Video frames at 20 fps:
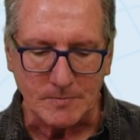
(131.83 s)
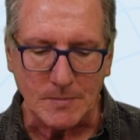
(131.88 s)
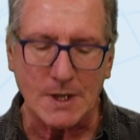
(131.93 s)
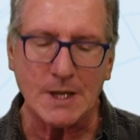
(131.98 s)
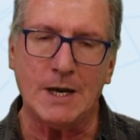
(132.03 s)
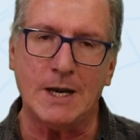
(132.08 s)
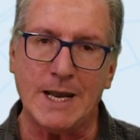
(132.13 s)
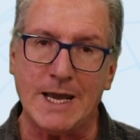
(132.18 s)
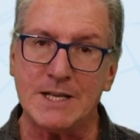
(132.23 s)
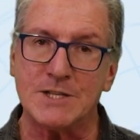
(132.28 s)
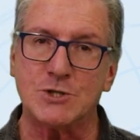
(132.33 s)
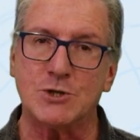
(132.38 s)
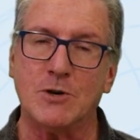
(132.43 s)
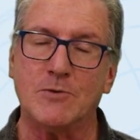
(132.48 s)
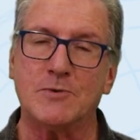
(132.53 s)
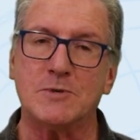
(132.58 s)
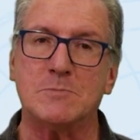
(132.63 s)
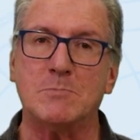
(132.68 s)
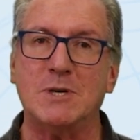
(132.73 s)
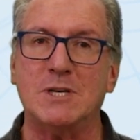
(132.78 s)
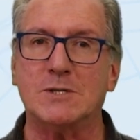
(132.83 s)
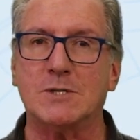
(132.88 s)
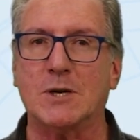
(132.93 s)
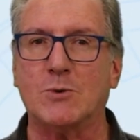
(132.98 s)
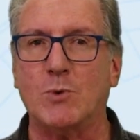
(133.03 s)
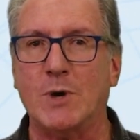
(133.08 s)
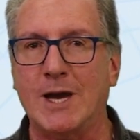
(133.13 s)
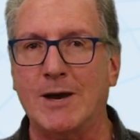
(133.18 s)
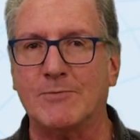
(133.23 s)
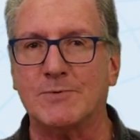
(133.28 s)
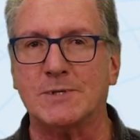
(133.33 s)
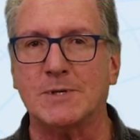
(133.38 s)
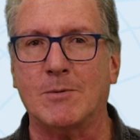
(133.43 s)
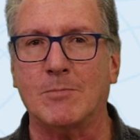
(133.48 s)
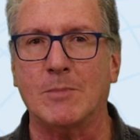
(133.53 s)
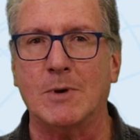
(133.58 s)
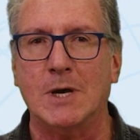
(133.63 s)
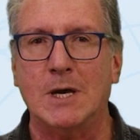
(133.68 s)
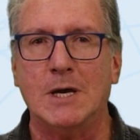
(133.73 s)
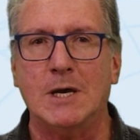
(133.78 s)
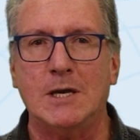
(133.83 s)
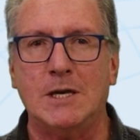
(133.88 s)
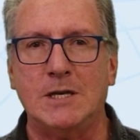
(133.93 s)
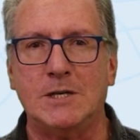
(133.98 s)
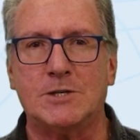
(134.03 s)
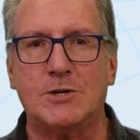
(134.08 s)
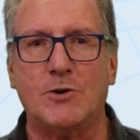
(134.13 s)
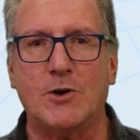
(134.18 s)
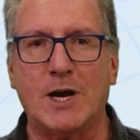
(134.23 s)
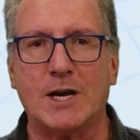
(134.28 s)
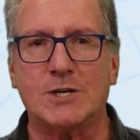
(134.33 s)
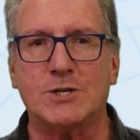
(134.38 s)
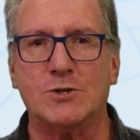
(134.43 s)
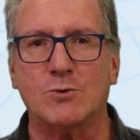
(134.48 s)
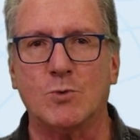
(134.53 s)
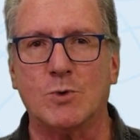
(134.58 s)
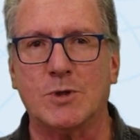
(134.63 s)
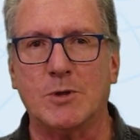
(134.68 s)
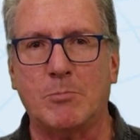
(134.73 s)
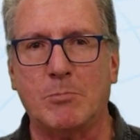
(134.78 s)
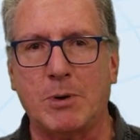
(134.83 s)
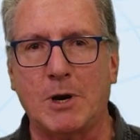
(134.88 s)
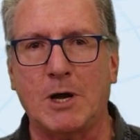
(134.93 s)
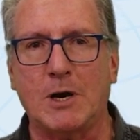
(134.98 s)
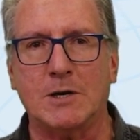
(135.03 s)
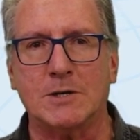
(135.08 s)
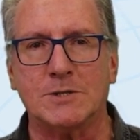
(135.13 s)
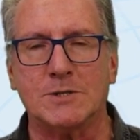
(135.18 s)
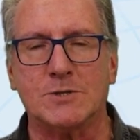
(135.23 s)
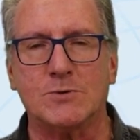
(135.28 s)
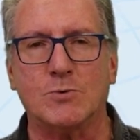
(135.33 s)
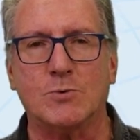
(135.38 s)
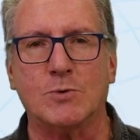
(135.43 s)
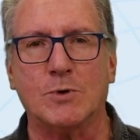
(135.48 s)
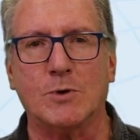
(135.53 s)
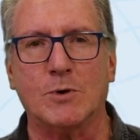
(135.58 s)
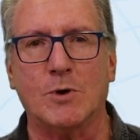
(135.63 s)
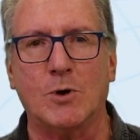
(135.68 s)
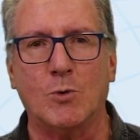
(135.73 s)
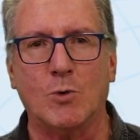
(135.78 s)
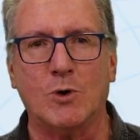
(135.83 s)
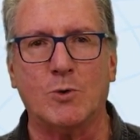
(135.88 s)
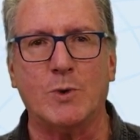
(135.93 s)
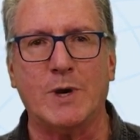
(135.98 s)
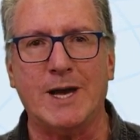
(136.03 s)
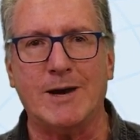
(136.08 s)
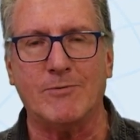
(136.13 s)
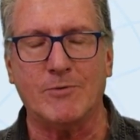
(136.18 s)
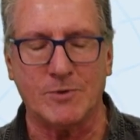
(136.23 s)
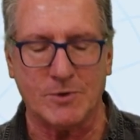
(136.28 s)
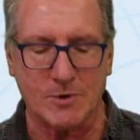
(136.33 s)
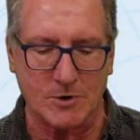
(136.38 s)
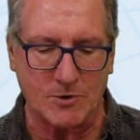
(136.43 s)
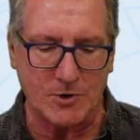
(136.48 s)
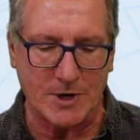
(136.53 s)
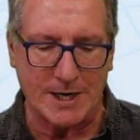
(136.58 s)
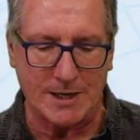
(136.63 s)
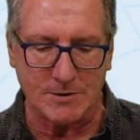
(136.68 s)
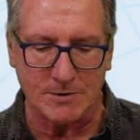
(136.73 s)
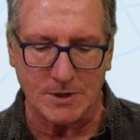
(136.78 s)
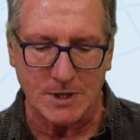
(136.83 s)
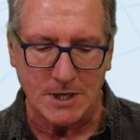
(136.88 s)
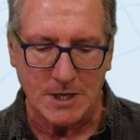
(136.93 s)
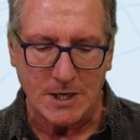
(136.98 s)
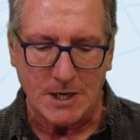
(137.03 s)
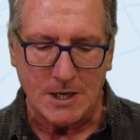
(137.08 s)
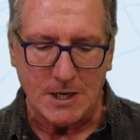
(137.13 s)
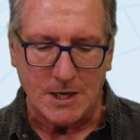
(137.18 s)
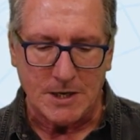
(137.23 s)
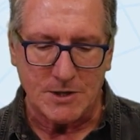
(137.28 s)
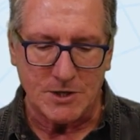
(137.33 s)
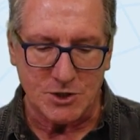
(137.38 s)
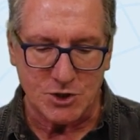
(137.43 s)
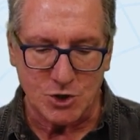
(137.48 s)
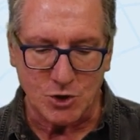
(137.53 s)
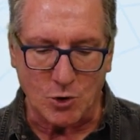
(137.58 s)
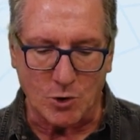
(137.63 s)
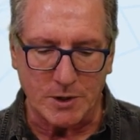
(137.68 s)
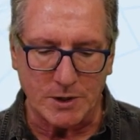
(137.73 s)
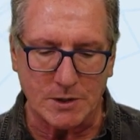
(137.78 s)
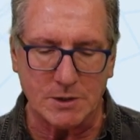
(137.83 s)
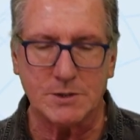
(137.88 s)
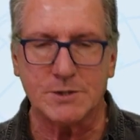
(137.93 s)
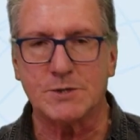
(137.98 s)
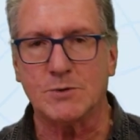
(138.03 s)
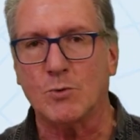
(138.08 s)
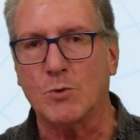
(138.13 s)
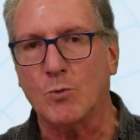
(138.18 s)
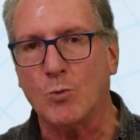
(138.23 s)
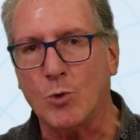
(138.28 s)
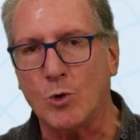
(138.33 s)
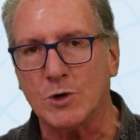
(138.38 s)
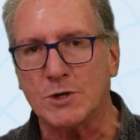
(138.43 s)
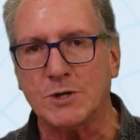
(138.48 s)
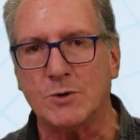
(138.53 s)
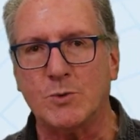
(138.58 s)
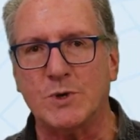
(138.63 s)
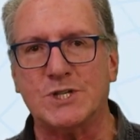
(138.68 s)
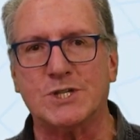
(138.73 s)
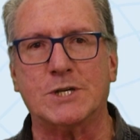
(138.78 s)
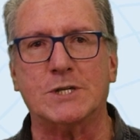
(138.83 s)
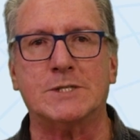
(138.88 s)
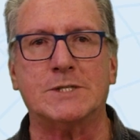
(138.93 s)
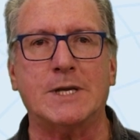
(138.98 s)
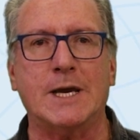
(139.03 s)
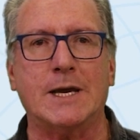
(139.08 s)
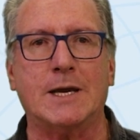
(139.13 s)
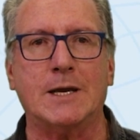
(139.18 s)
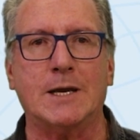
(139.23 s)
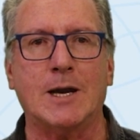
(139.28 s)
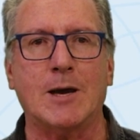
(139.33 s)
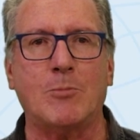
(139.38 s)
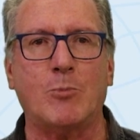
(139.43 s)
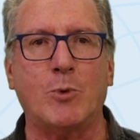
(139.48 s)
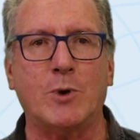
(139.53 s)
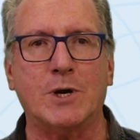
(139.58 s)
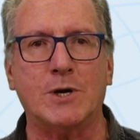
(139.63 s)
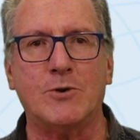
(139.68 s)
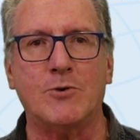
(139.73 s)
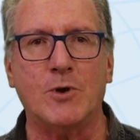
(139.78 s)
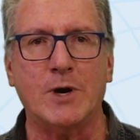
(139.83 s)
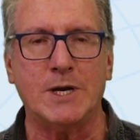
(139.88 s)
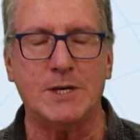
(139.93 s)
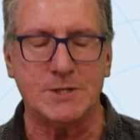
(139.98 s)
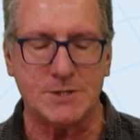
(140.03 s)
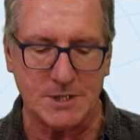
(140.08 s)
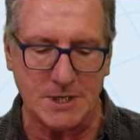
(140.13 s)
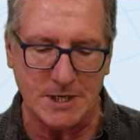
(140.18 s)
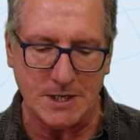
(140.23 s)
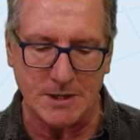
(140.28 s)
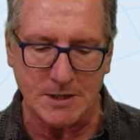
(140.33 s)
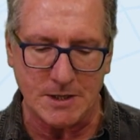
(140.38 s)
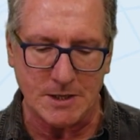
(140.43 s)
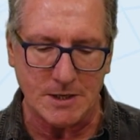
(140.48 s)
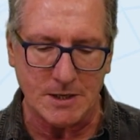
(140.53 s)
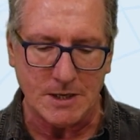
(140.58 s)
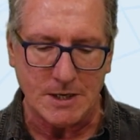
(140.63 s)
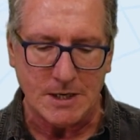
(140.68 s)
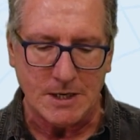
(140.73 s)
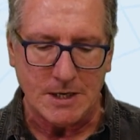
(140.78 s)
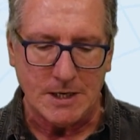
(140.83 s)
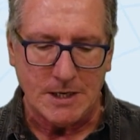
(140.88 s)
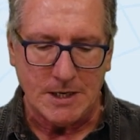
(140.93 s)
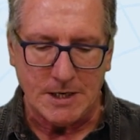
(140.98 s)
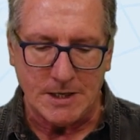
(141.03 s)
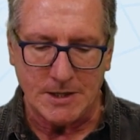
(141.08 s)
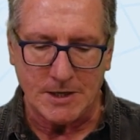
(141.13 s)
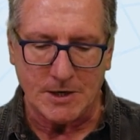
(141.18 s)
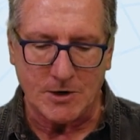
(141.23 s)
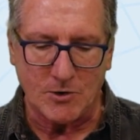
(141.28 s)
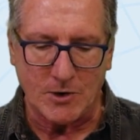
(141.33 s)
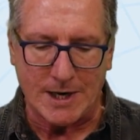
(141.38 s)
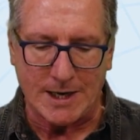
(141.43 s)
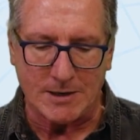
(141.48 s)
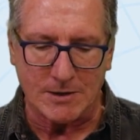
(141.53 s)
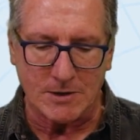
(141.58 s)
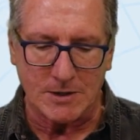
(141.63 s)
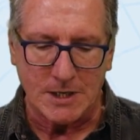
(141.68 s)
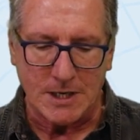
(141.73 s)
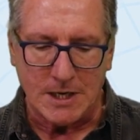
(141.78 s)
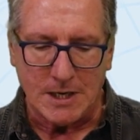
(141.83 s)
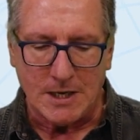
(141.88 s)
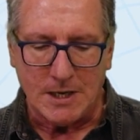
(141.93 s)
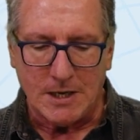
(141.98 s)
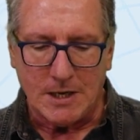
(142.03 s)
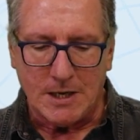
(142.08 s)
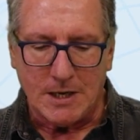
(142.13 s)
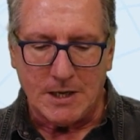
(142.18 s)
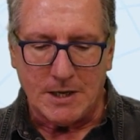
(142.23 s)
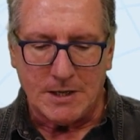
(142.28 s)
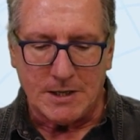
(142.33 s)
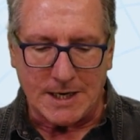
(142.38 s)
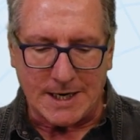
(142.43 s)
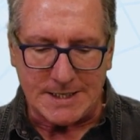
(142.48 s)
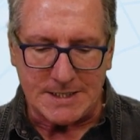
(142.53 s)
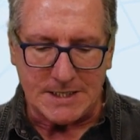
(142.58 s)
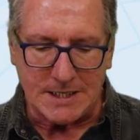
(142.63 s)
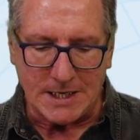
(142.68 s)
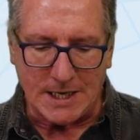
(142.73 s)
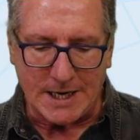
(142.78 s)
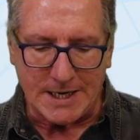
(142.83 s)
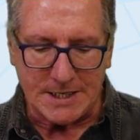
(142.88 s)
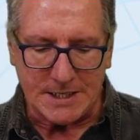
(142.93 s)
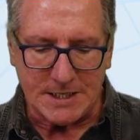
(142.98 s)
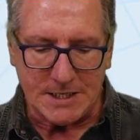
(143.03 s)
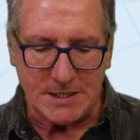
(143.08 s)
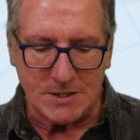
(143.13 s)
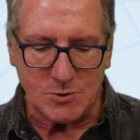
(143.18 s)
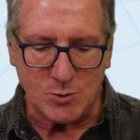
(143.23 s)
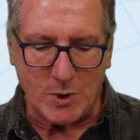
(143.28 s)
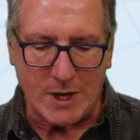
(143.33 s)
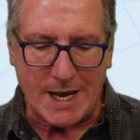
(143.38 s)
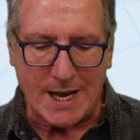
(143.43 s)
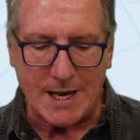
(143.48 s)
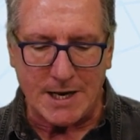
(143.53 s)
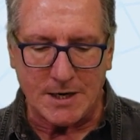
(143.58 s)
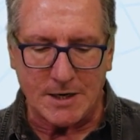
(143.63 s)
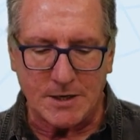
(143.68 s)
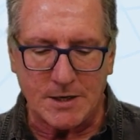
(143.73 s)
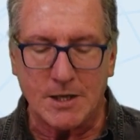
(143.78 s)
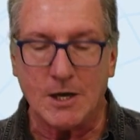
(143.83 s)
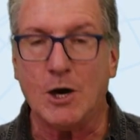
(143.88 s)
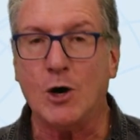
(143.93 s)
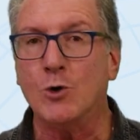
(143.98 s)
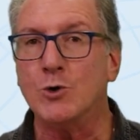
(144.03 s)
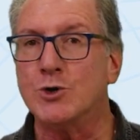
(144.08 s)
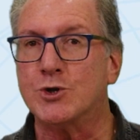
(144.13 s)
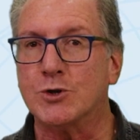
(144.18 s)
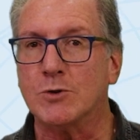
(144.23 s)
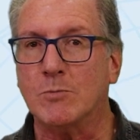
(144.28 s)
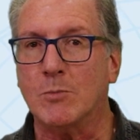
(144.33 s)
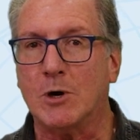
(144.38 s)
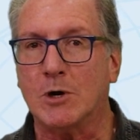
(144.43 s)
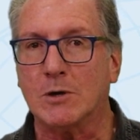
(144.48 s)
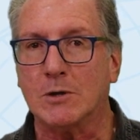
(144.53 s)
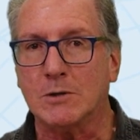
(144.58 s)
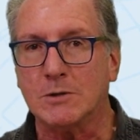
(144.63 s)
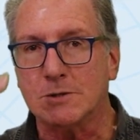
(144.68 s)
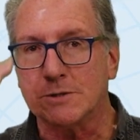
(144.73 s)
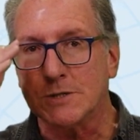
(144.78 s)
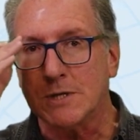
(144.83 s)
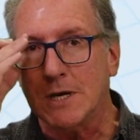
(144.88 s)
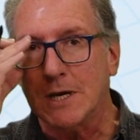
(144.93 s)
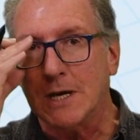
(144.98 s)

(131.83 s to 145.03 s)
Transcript: Land surface means that we have some interaction with the plants or what we have on the ground, the soils, water which gets taken up when it rains in the ground. In the 1990s, we added ocean models.